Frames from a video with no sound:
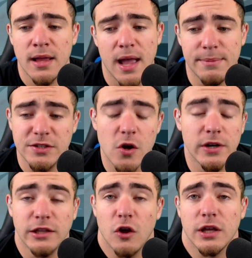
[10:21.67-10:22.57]
he's
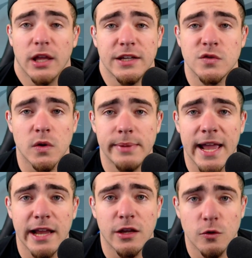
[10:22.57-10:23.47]
already looking like he's going to be a
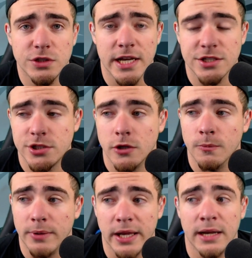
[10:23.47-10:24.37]
head coach next year,
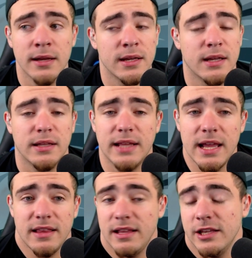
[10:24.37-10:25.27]
but
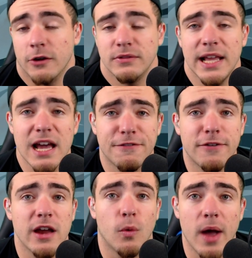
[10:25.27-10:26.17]
they got to
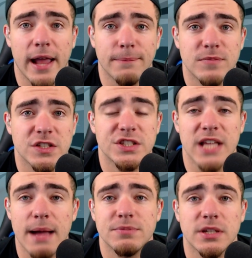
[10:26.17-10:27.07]
find a way to
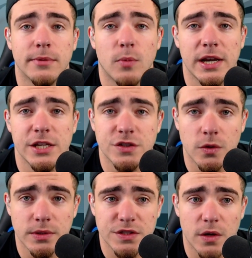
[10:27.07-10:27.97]
stop some of what he's
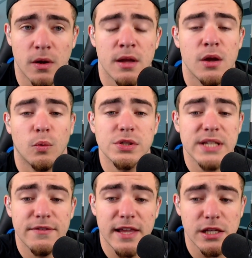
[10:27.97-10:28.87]
doing. So we'll
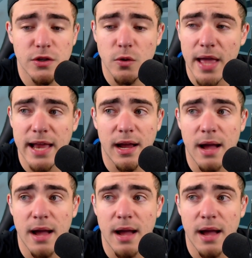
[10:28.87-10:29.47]
see if they can do that.